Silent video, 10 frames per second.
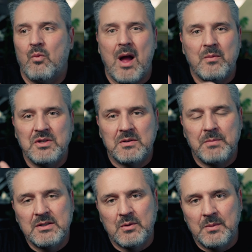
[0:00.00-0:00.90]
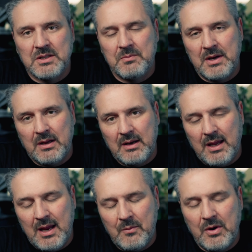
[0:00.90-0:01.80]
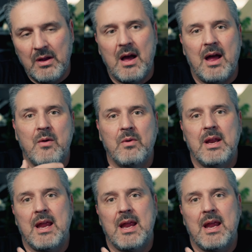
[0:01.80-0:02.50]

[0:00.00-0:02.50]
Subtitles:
why would you spend so much money on a camera? I would